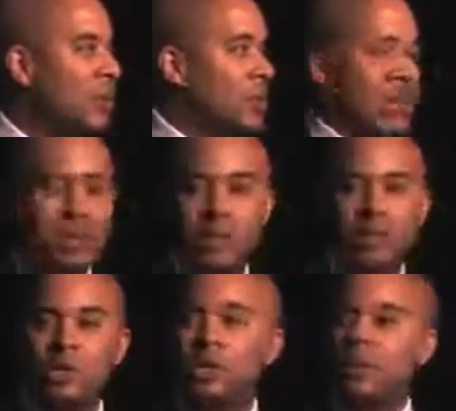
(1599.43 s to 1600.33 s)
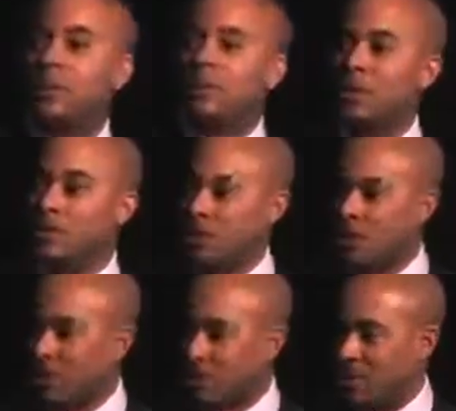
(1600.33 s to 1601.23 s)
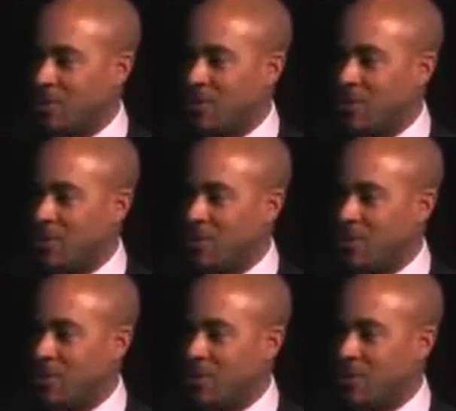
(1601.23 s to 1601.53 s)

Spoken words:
which means there's no limit on the results.